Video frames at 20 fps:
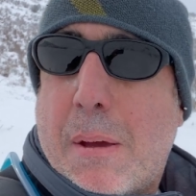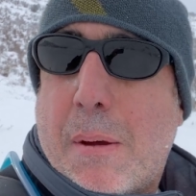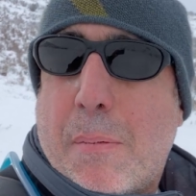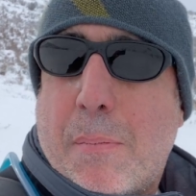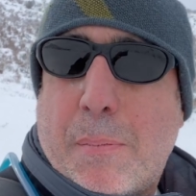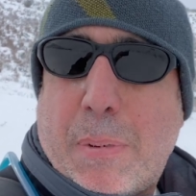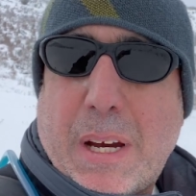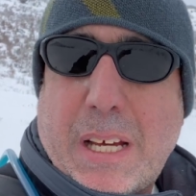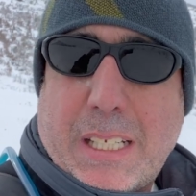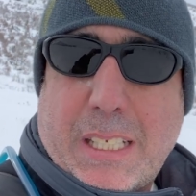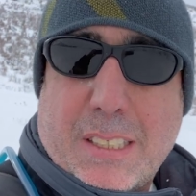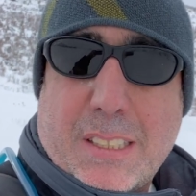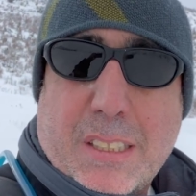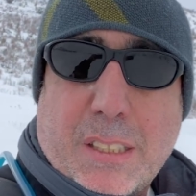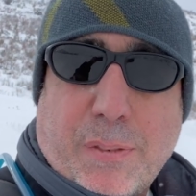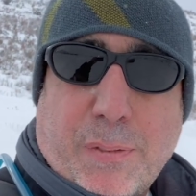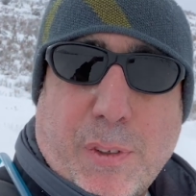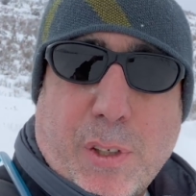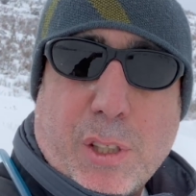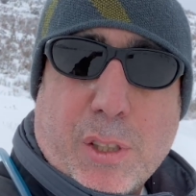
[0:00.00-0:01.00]
But this is
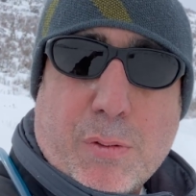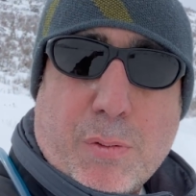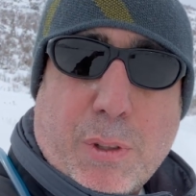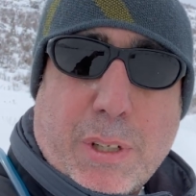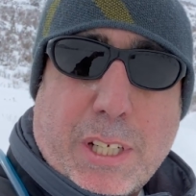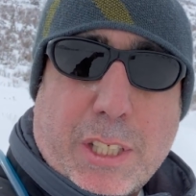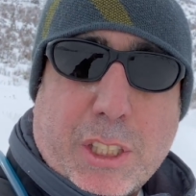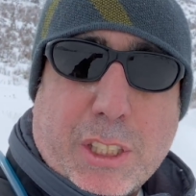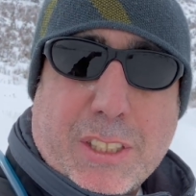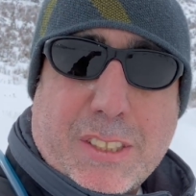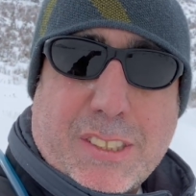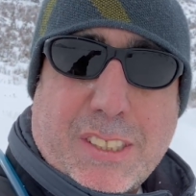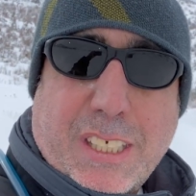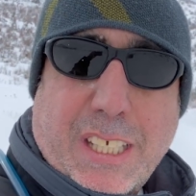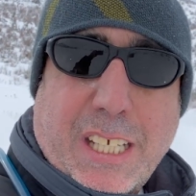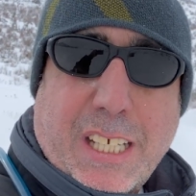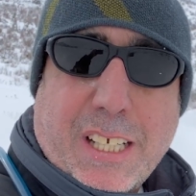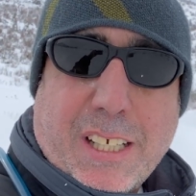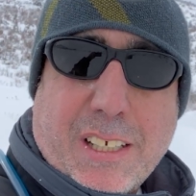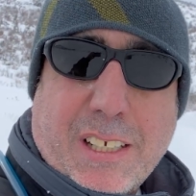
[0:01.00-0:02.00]
the first one, as you can see
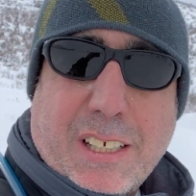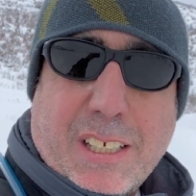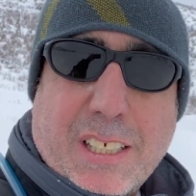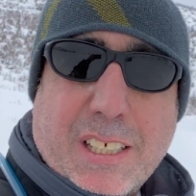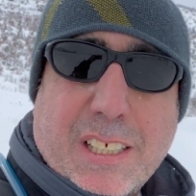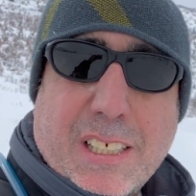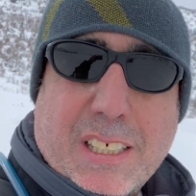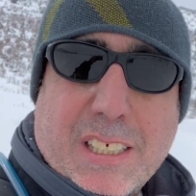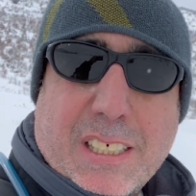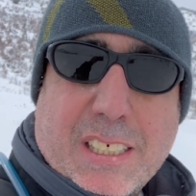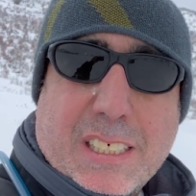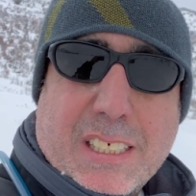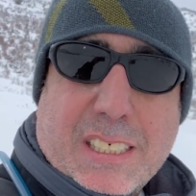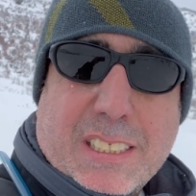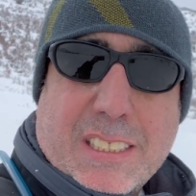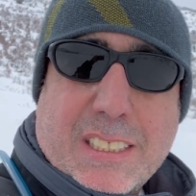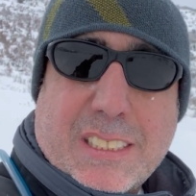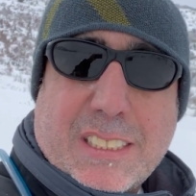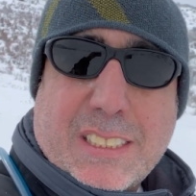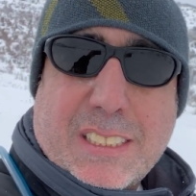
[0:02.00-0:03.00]
here.
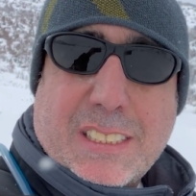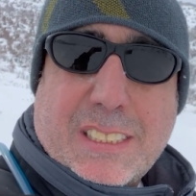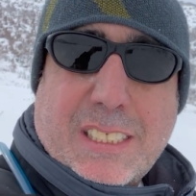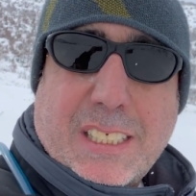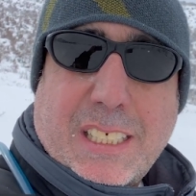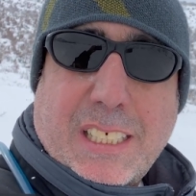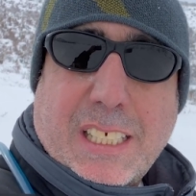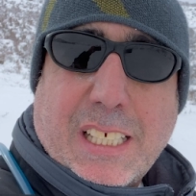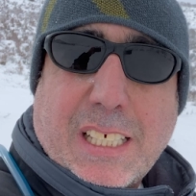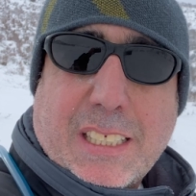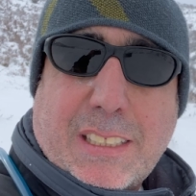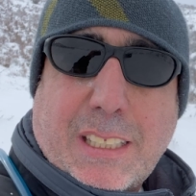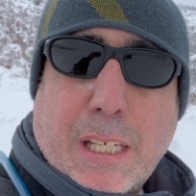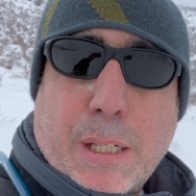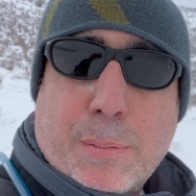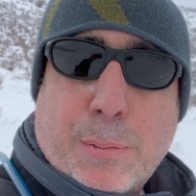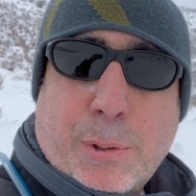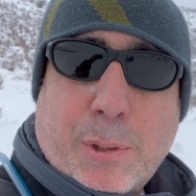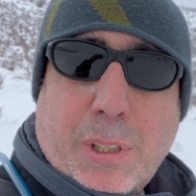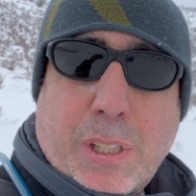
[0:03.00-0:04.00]
This is the
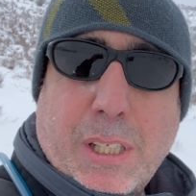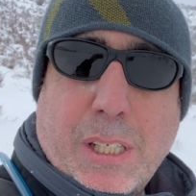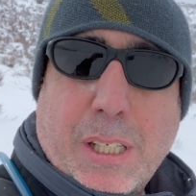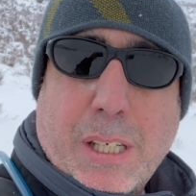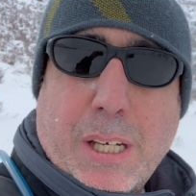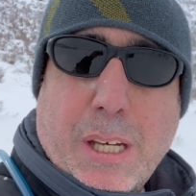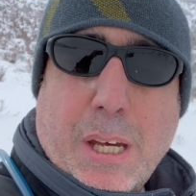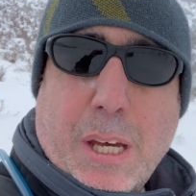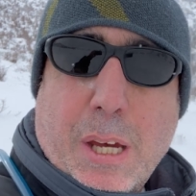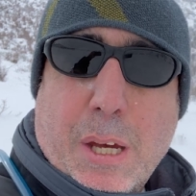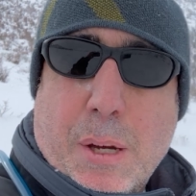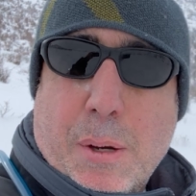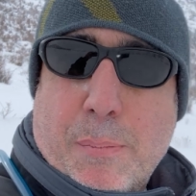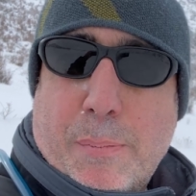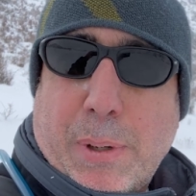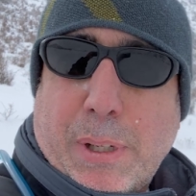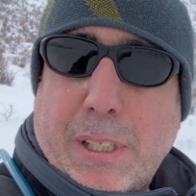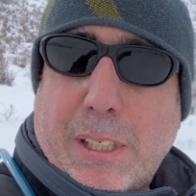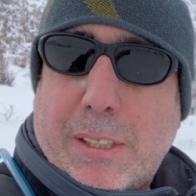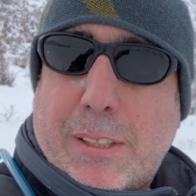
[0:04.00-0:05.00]
table,
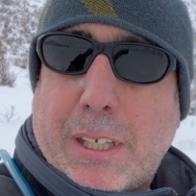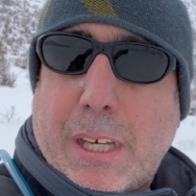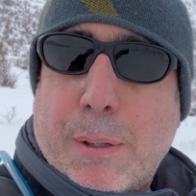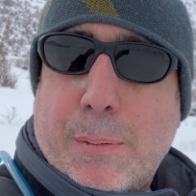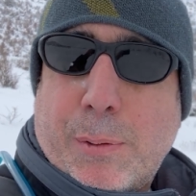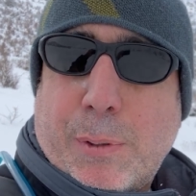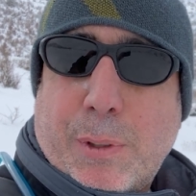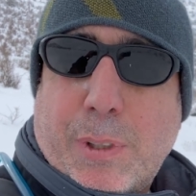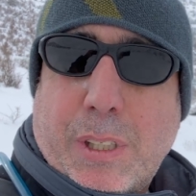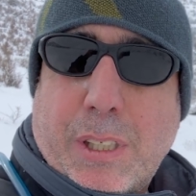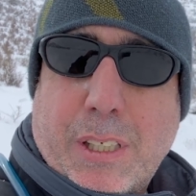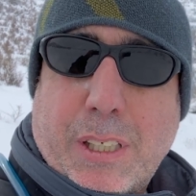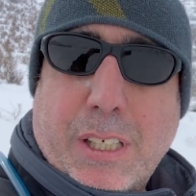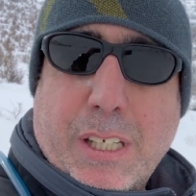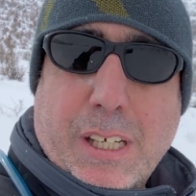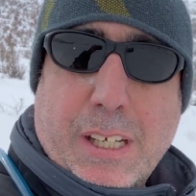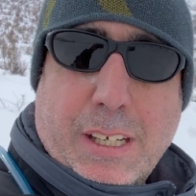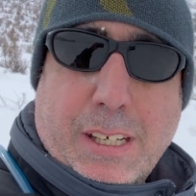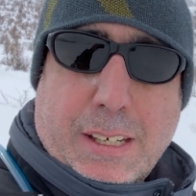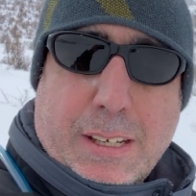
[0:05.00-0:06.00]
picnic table
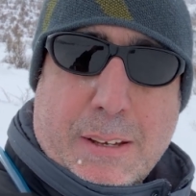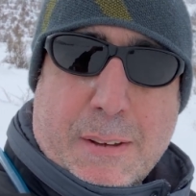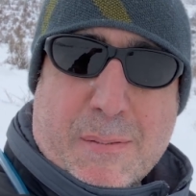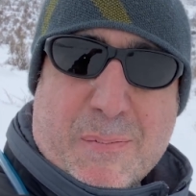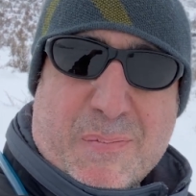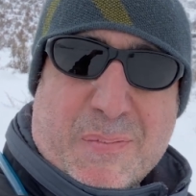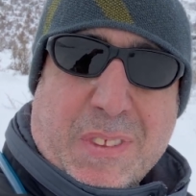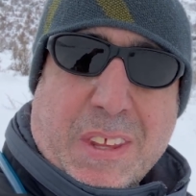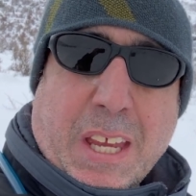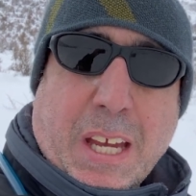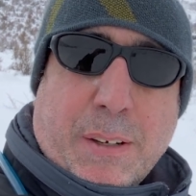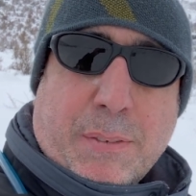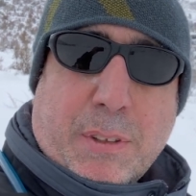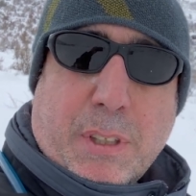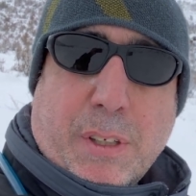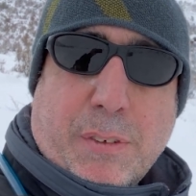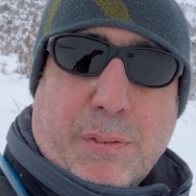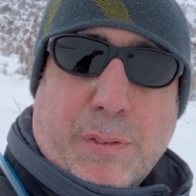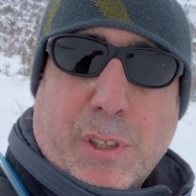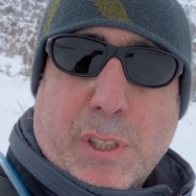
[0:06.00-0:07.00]
after
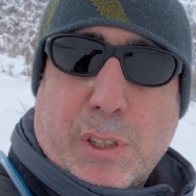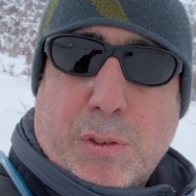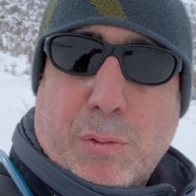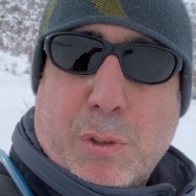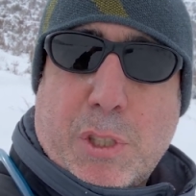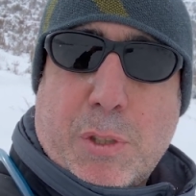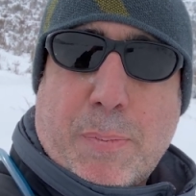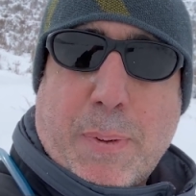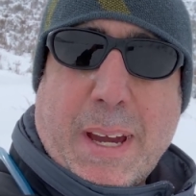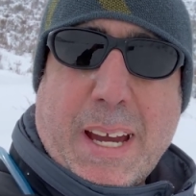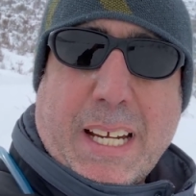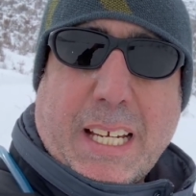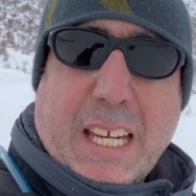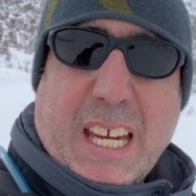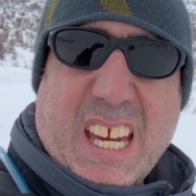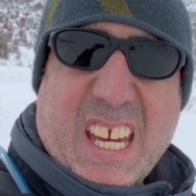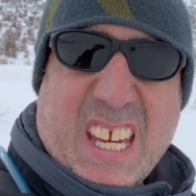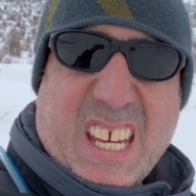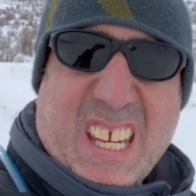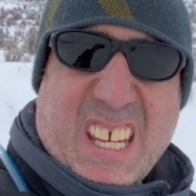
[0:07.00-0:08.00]
the first switchback.
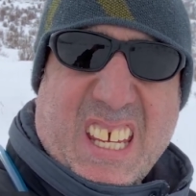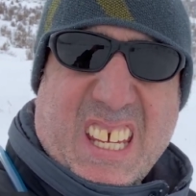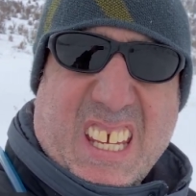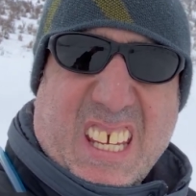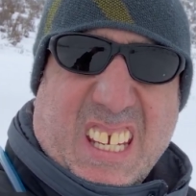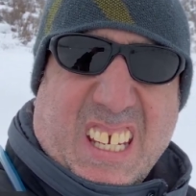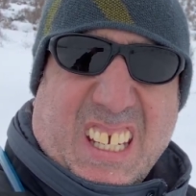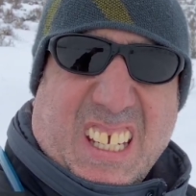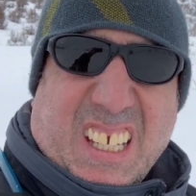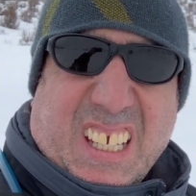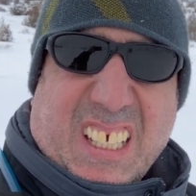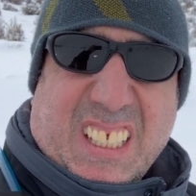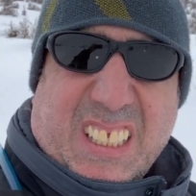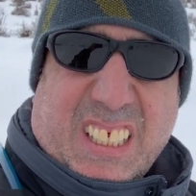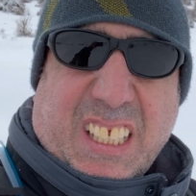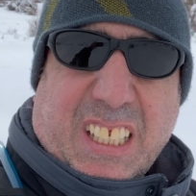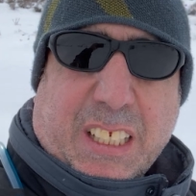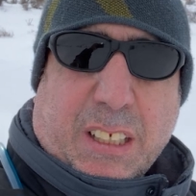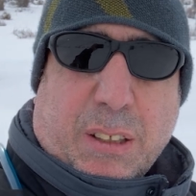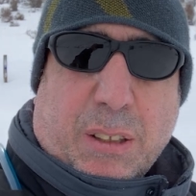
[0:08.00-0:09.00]
And
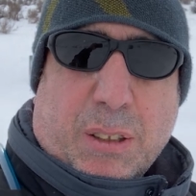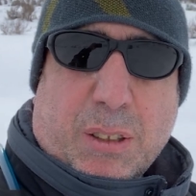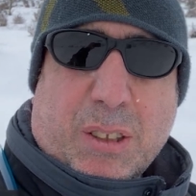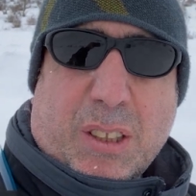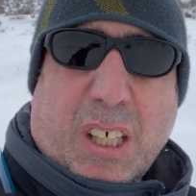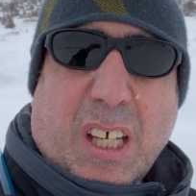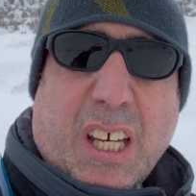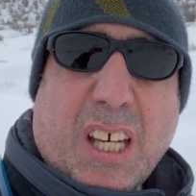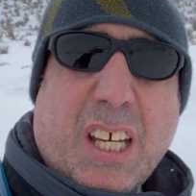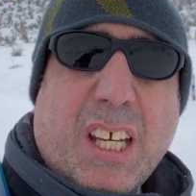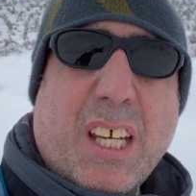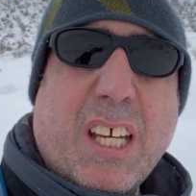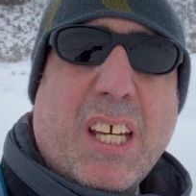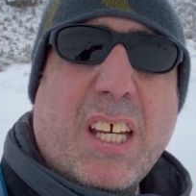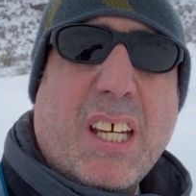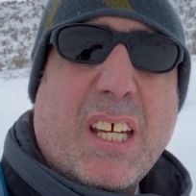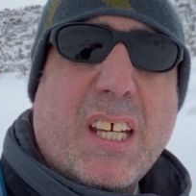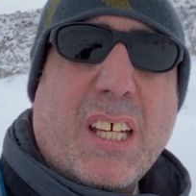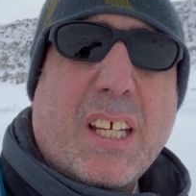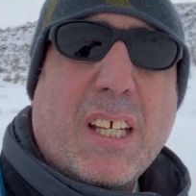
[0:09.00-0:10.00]
then it goes
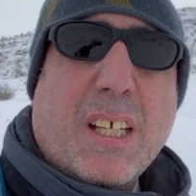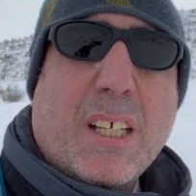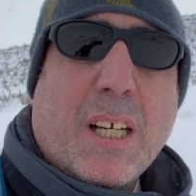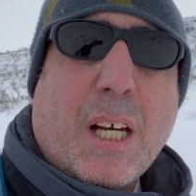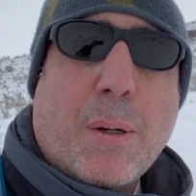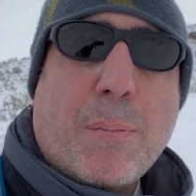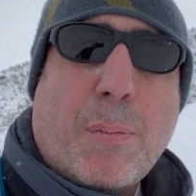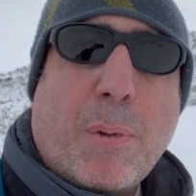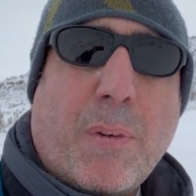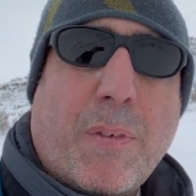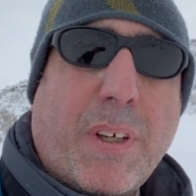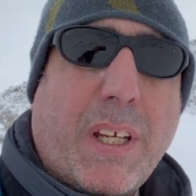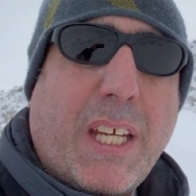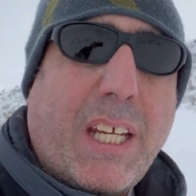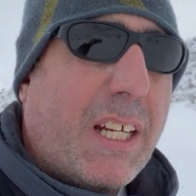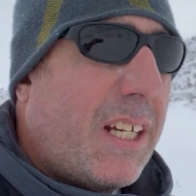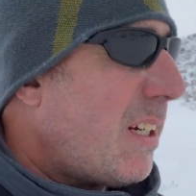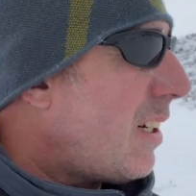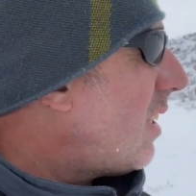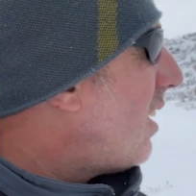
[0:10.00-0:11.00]
up over
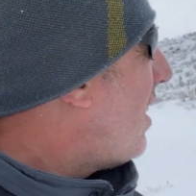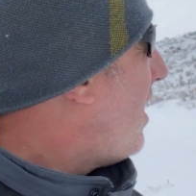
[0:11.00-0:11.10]
here.